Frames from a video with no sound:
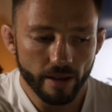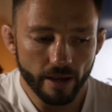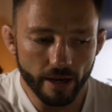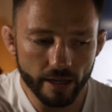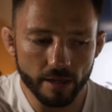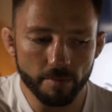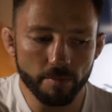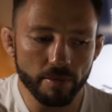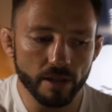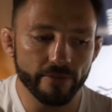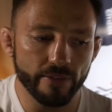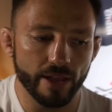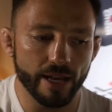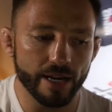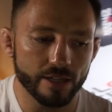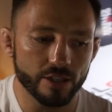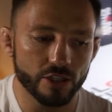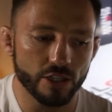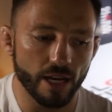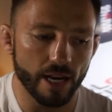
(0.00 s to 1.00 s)
In the middle of that
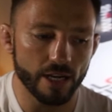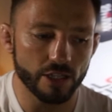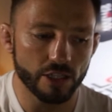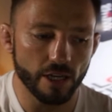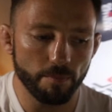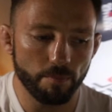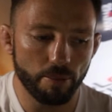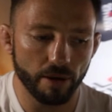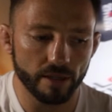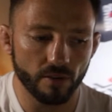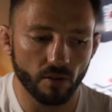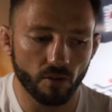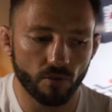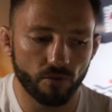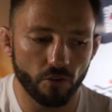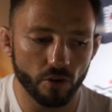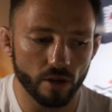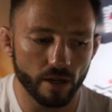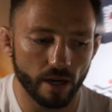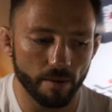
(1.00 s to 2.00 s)
exchange, he picked his
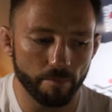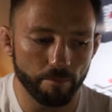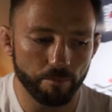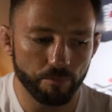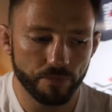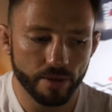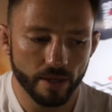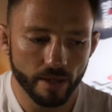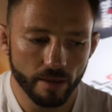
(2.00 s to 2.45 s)
foot up,